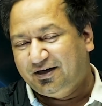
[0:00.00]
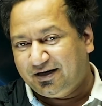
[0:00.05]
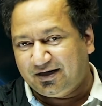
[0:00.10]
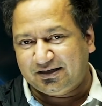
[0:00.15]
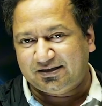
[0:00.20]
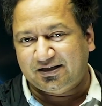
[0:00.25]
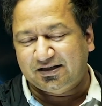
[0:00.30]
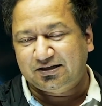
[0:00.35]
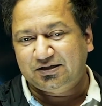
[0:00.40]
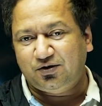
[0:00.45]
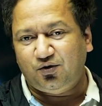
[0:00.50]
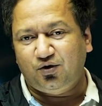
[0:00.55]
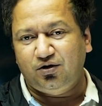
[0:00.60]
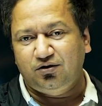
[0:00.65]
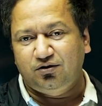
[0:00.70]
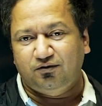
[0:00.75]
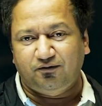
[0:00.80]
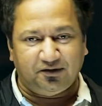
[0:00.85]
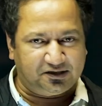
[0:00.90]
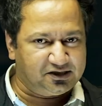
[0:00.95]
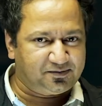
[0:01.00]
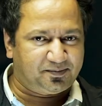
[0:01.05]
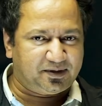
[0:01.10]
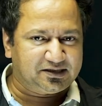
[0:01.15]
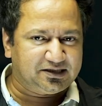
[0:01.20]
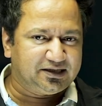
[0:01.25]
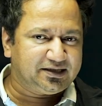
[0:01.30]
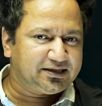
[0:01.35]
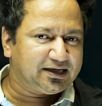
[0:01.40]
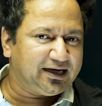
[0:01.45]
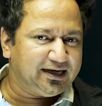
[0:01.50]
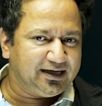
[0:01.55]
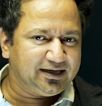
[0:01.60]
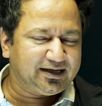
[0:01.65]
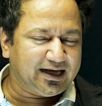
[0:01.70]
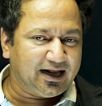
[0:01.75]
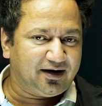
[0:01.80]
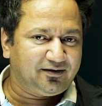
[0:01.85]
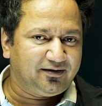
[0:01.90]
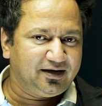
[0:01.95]
It's the score, what is percentile
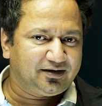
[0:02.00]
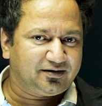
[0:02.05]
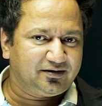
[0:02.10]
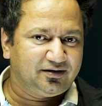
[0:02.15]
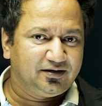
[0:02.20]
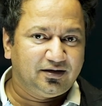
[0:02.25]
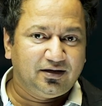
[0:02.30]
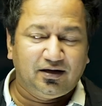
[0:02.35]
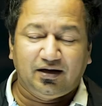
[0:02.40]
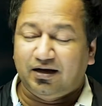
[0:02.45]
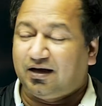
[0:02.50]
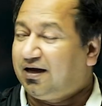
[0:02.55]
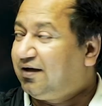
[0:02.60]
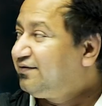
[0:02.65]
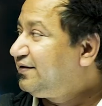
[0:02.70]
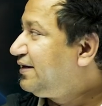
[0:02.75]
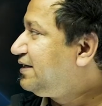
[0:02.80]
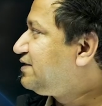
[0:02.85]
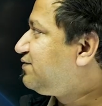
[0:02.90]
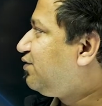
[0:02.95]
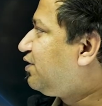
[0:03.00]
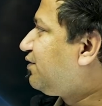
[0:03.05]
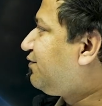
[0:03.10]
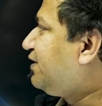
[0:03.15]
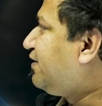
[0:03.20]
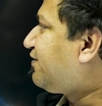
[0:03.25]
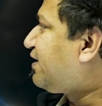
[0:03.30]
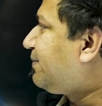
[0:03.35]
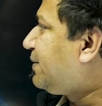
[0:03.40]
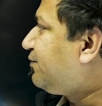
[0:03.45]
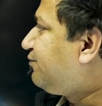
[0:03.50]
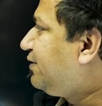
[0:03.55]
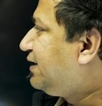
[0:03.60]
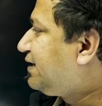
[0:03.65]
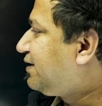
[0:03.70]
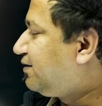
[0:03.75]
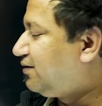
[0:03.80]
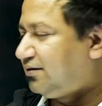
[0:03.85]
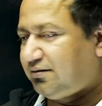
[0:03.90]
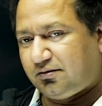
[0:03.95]
calculator, and that is what we have come up
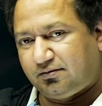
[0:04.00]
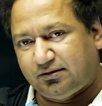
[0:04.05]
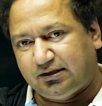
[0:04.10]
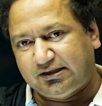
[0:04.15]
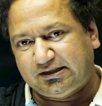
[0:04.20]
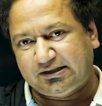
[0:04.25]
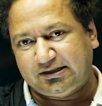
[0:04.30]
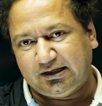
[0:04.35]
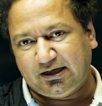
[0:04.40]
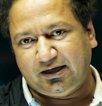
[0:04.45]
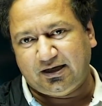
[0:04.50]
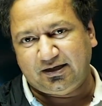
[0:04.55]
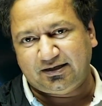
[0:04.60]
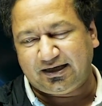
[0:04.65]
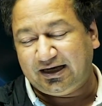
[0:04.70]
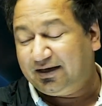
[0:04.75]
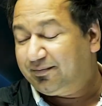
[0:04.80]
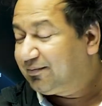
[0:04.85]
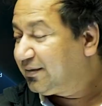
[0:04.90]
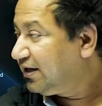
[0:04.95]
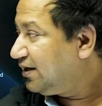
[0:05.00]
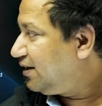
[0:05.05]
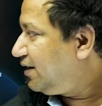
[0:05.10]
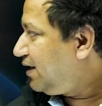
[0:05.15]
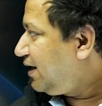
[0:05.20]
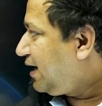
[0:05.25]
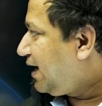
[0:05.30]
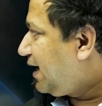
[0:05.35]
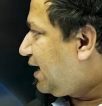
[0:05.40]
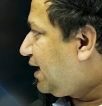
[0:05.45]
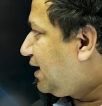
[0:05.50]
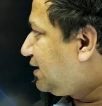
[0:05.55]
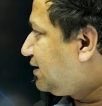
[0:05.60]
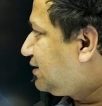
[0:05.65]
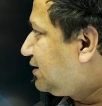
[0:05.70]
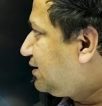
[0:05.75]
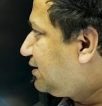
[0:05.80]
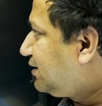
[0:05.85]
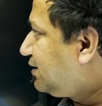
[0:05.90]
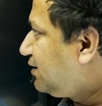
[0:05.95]
with this uh, time and
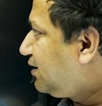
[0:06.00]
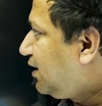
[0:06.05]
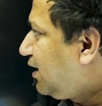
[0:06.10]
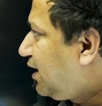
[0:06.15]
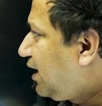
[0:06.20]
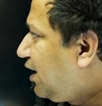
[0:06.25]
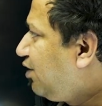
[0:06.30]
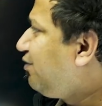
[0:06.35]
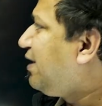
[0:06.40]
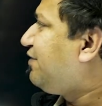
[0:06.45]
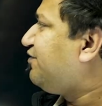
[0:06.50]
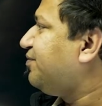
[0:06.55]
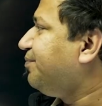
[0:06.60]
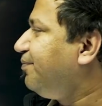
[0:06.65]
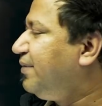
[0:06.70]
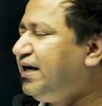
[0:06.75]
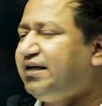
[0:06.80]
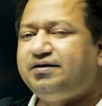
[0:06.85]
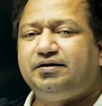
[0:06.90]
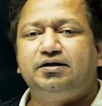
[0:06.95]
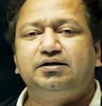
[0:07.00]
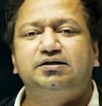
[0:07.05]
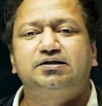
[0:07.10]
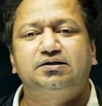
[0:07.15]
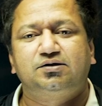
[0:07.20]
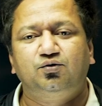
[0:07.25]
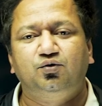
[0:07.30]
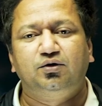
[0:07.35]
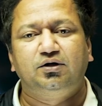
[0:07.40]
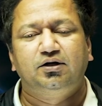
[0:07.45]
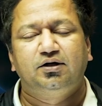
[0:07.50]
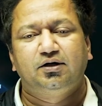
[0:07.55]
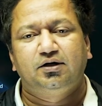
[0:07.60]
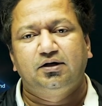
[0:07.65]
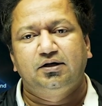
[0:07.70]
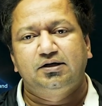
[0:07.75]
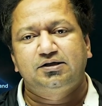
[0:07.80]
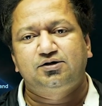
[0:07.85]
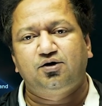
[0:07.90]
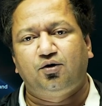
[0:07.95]
uh, how have we made this tool
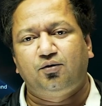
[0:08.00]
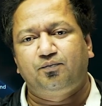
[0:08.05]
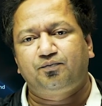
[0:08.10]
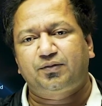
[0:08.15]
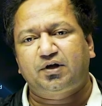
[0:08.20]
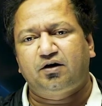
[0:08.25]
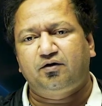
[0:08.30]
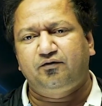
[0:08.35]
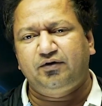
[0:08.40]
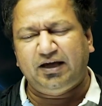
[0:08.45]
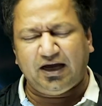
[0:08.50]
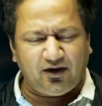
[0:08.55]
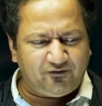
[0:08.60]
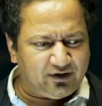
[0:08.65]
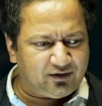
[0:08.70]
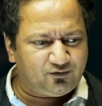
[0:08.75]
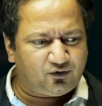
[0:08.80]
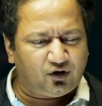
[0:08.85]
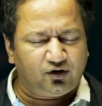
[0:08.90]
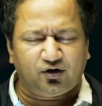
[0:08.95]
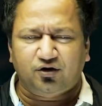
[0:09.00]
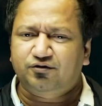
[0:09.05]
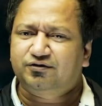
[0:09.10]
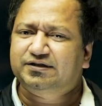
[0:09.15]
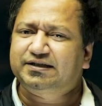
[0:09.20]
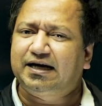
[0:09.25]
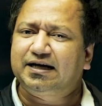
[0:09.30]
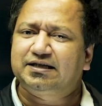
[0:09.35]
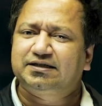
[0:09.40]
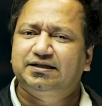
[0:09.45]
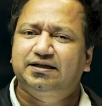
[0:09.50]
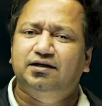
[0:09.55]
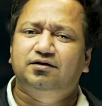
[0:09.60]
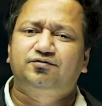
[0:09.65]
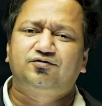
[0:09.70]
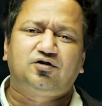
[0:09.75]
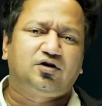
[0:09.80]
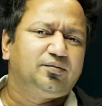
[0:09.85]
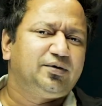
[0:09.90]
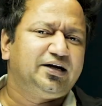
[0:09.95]
so we have involved a lot of statistical
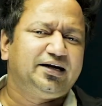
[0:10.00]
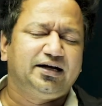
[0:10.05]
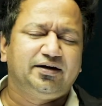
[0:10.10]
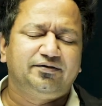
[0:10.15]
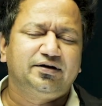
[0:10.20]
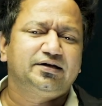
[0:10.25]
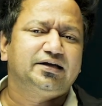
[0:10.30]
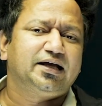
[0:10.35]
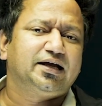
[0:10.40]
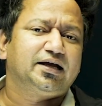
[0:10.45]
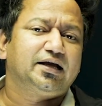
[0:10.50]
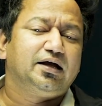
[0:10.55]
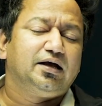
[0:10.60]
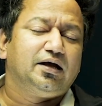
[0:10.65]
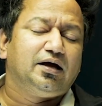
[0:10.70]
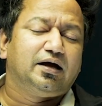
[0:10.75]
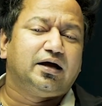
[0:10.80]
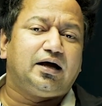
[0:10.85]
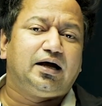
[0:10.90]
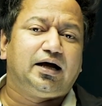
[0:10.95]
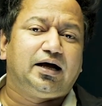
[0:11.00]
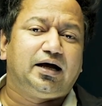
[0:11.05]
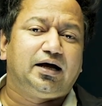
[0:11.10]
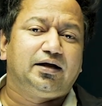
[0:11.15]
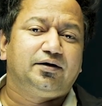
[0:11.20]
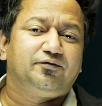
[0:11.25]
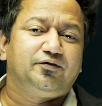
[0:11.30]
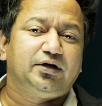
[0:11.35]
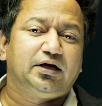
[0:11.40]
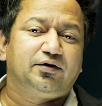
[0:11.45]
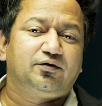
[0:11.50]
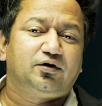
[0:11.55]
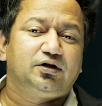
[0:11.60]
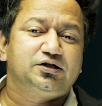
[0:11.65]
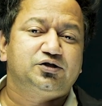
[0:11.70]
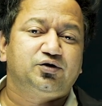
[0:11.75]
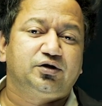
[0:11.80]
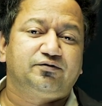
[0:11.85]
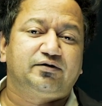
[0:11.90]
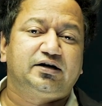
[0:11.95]
formula and everything and we have
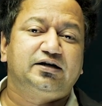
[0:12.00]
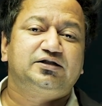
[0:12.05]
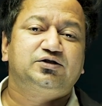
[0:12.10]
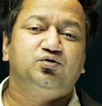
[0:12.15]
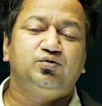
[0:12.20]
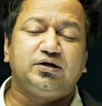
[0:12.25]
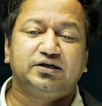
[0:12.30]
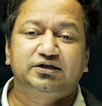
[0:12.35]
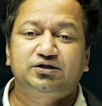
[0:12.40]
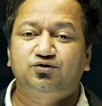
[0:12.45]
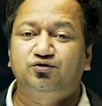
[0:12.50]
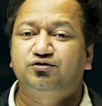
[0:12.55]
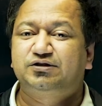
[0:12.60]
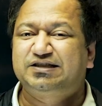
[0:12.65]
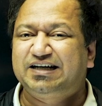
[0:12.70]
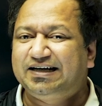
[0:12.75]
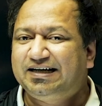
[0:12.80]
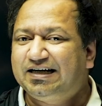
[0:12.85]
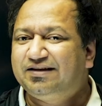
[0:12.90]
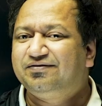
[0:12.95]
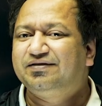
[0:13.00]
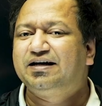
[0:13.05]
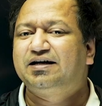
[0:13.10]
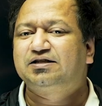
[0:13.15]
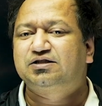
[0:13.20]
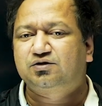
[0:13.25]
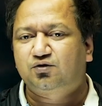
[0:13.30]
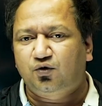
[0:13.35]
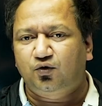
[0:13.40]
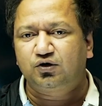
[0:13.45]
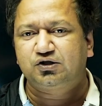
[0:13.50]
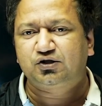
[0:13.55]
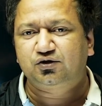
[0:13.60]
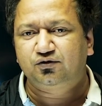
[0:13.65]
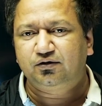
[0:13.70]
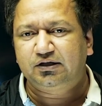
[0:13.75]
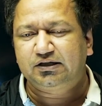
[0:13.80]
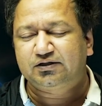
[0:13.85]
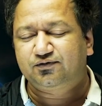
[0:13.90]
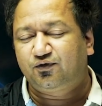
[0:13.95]
also invited students to send in their scores
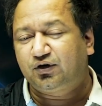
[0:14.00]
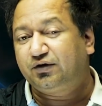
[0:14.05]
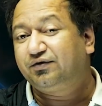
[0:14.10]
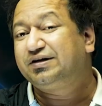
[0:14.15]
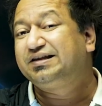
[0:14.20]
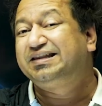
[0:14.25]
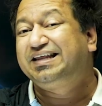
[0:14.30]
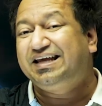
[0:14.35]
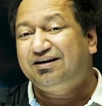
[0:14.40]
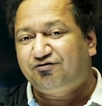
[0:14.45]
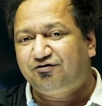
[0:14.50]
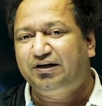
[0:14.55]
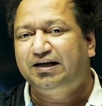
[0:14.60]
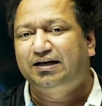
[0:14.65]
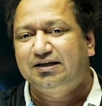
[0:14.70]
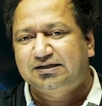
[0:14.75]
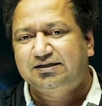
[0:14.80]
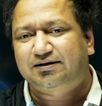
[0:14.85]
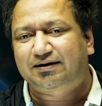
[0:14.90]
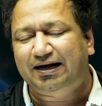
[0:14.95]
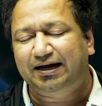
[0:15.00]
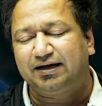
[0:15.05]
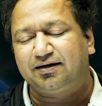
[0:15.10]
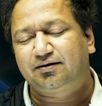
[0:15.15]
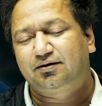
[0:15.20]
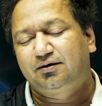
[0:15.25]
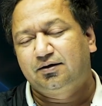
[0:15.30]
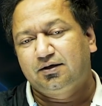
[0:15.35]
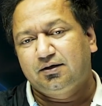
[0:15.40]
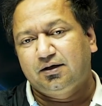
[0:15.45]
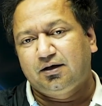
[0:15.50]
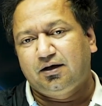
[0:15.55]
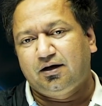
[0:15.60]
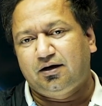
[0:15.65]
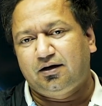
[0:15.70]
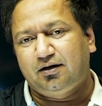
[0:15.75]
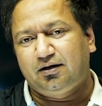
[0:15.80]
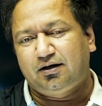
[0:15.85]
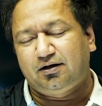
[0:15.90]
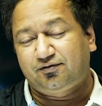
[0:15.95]
to us whatever they feel is right
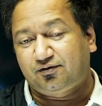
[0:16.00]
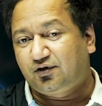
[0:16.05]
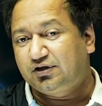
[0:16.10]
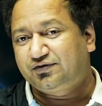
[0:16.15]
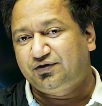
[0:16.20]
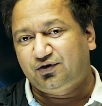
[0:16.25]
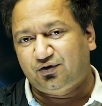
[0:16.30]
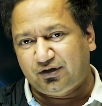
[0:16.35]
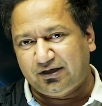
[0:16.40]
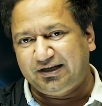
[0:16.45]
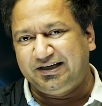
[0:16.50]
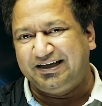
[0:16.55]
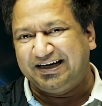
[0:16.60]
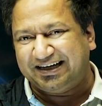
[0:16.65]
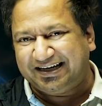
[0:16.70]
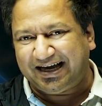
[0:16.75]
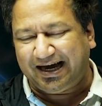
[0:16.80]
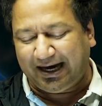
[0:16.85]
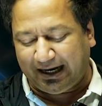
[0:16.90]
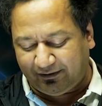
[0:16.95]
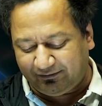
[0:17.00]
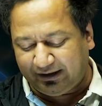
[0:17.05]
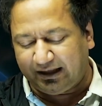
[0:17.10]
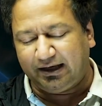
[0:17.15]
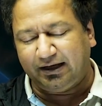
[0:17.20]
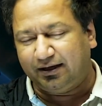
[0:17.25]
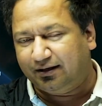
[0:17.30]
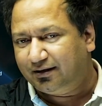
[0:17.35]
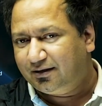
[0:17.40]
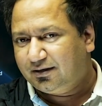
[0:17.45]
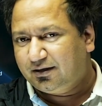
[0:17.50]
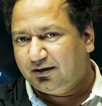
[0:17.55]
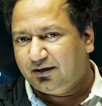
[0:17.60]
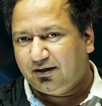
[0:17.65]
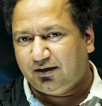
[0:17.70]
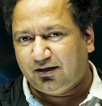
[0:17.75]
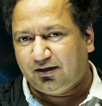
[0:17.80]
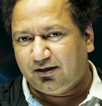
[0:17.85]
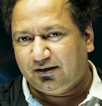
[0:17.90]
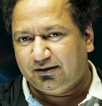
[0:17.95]
uh, of course we don't yet have the,
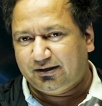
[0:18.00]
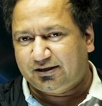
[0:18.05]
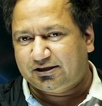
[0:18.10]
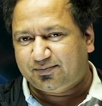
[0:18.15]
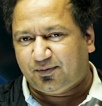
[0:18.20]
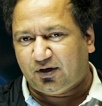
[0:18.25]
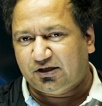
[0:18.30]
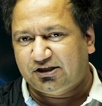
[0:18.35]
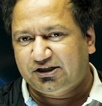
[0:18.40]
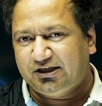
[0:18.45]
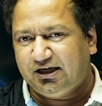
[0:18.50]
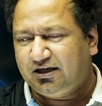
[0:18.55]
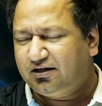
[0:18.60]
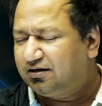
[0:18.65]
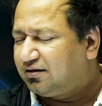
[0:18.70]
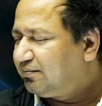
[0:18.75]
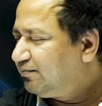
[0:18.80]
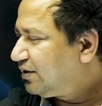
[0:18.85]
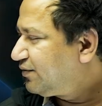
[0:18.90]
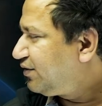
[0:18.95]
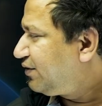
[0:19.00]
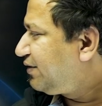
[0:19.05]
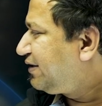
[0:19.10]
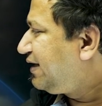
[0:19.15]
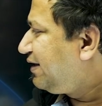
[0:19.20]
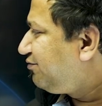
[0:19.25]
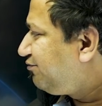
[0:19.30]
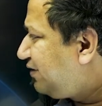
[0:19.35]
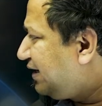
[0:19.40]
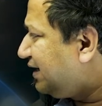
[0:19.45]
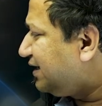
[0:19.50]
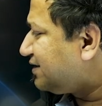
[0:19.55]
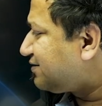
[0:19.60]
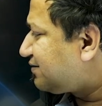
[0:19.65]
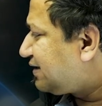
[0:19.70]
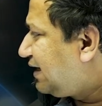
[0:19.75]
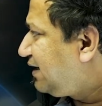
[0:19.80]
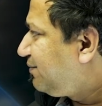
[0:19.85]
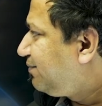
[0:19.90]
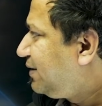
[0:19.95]
uh, the response sheet but whatever they feel
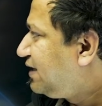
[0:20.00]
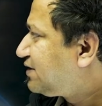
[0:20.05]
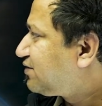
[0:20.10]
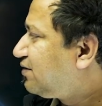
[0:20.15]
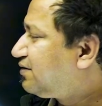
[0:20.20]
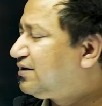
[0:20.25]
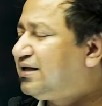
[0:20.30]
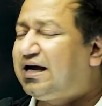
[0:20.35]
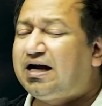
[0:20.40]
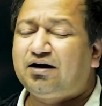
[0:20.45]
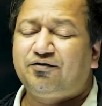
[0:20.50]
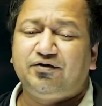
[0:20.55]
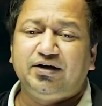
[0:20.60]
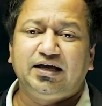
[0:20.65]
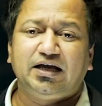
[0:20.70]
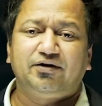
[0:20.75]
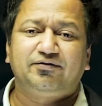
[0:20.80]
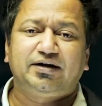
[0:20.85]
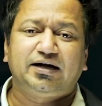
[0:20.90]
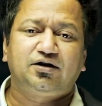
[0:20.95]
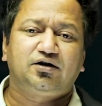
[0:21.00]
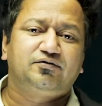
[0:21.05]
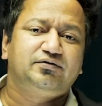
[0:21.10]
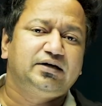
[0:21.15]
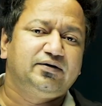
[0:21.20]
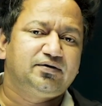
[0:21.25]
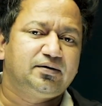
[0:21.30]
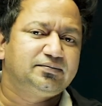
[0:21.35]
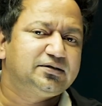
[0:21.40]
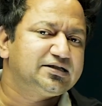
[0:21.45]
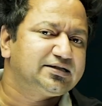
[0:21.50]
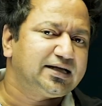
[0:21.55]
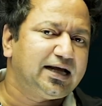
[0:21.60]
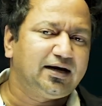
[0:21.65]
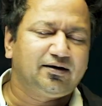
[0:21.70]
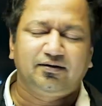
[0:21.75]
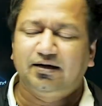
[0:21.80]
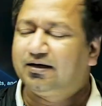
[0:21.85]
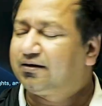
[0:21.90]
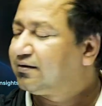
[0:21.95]
is right based on that we have kind of developed this
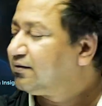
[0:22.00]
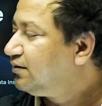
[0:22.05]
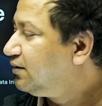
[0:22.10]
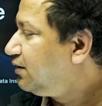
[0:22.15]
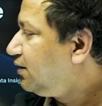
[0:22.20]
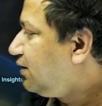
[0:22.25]
calculator